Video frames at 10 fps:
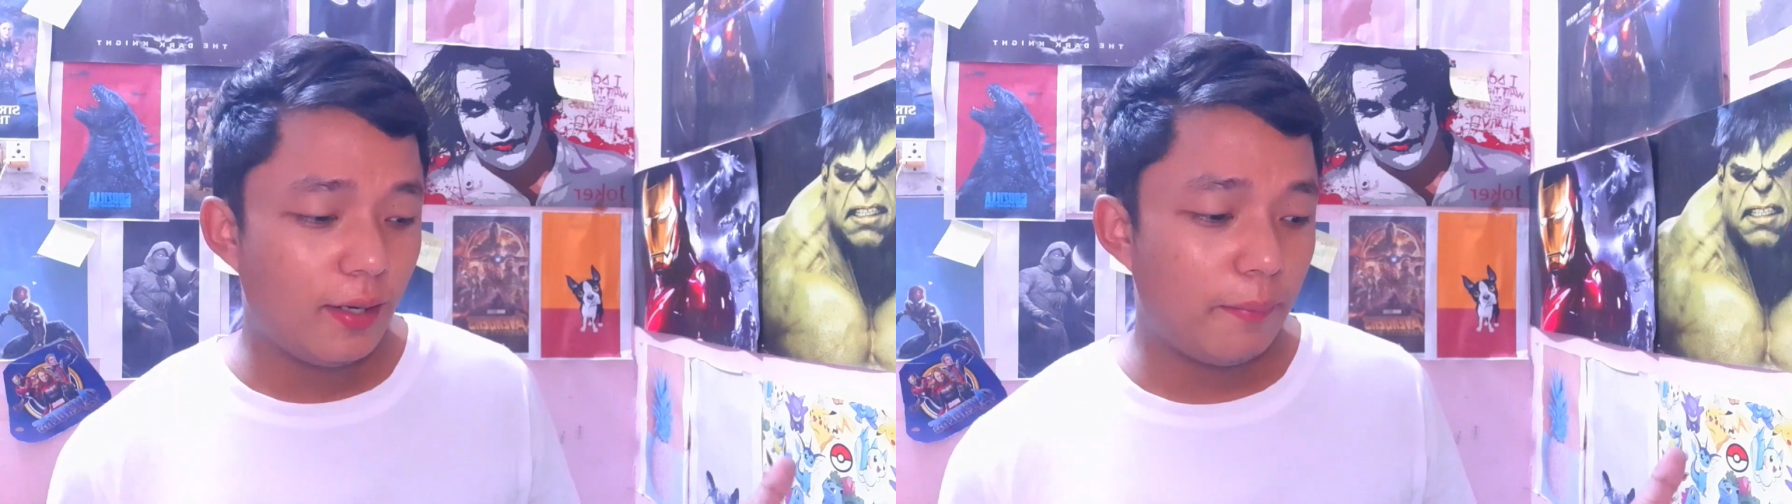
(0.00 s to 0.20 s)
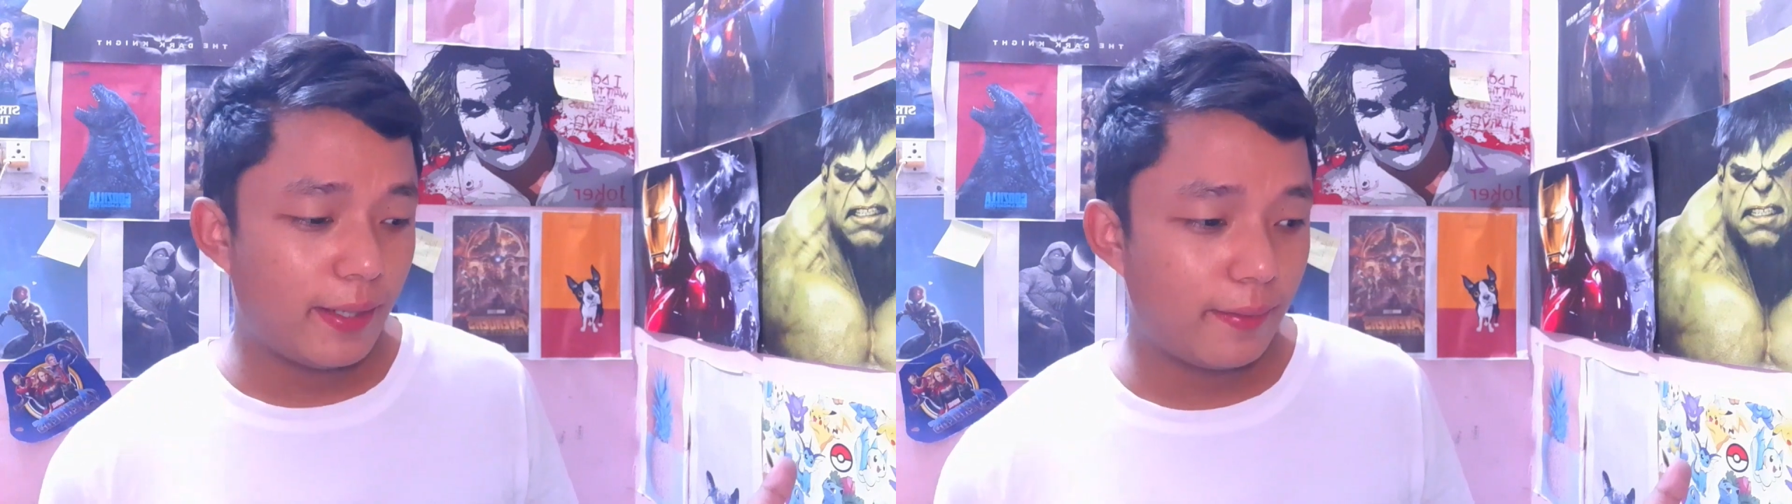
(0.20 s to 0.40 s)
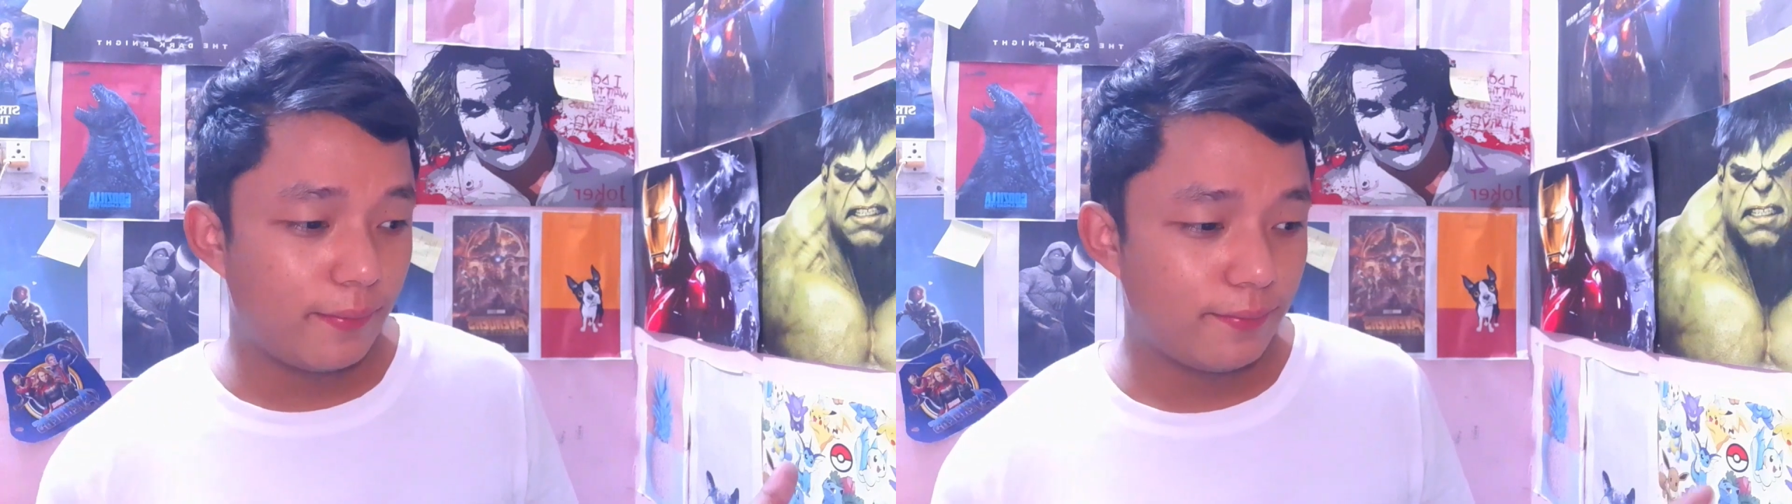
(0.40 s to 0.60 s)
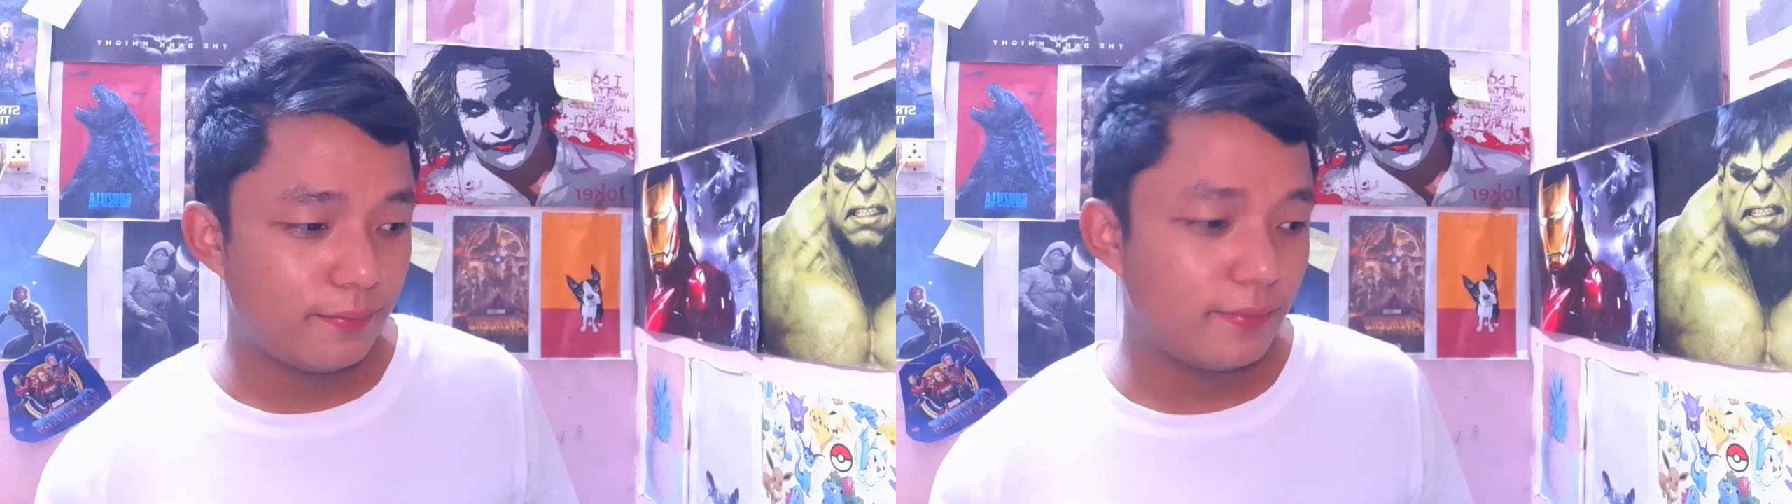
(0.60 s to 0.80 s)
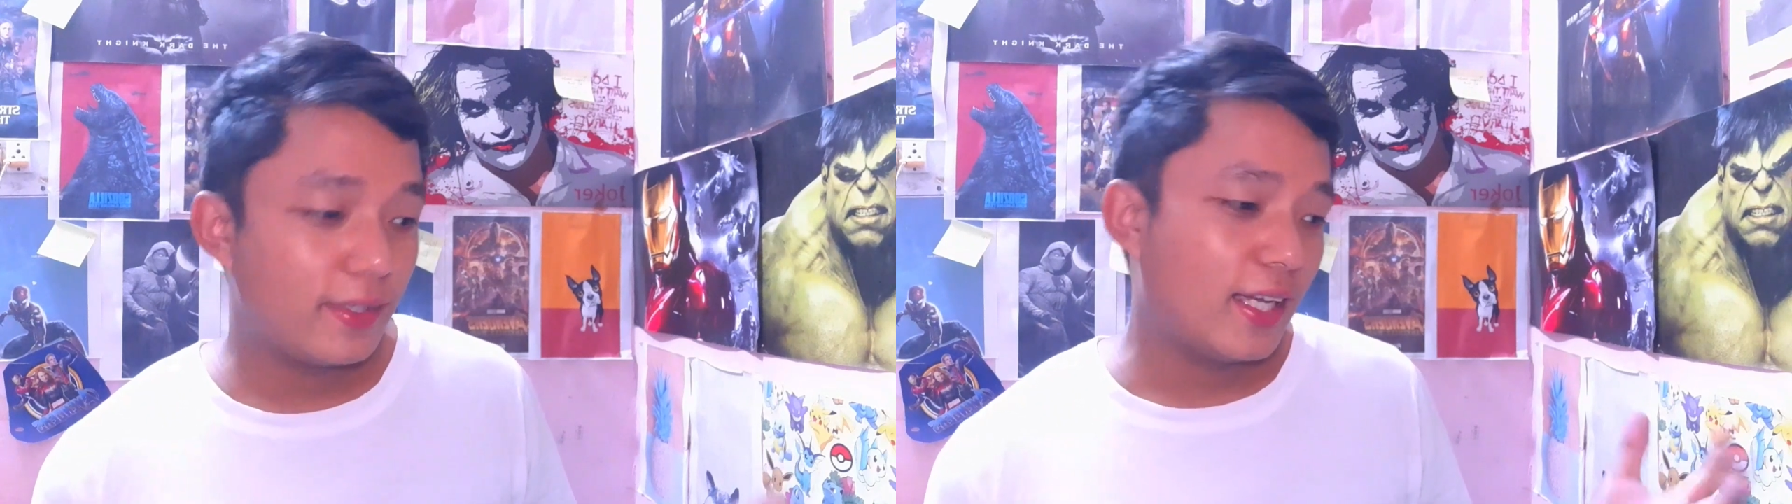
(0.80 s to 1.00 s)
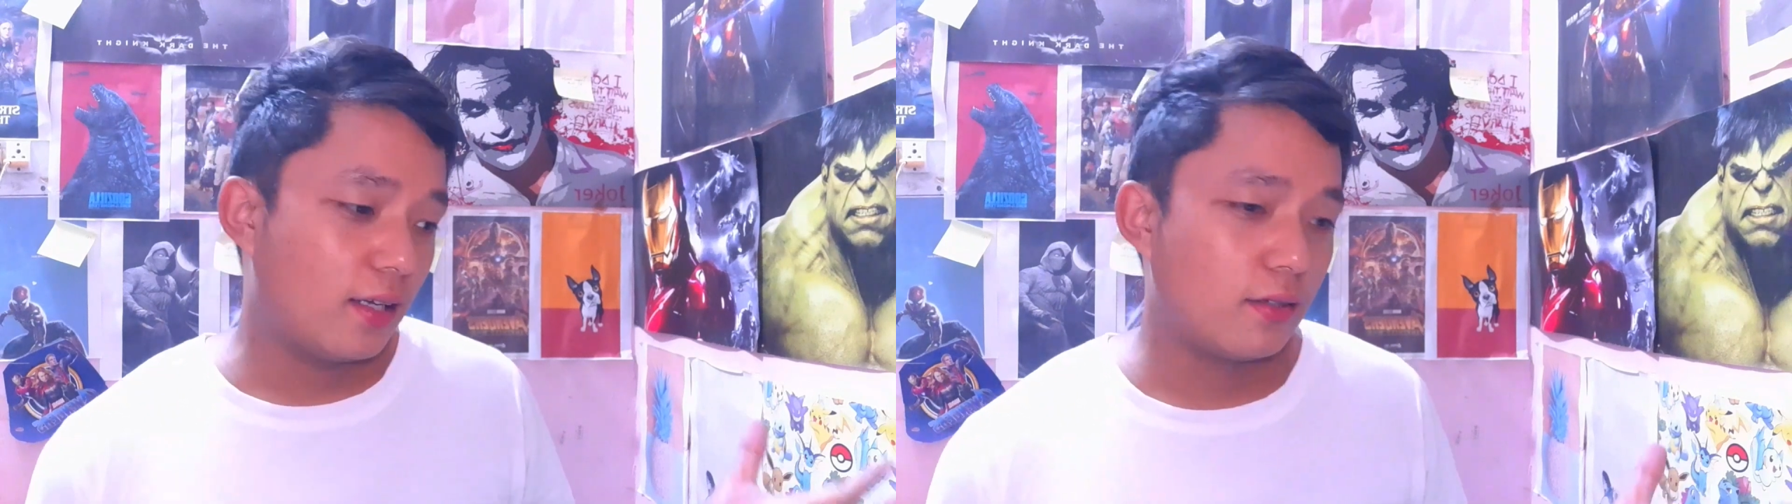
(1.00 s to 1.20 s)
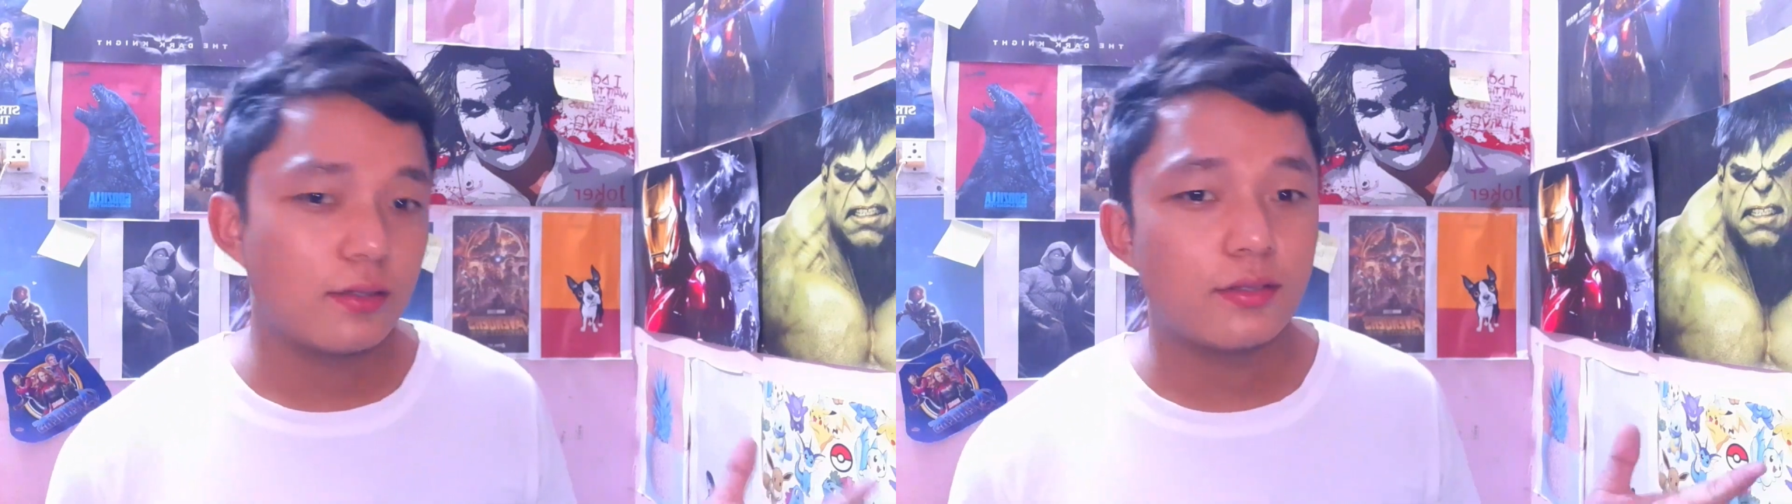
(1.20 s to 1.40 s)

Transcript: But yeah,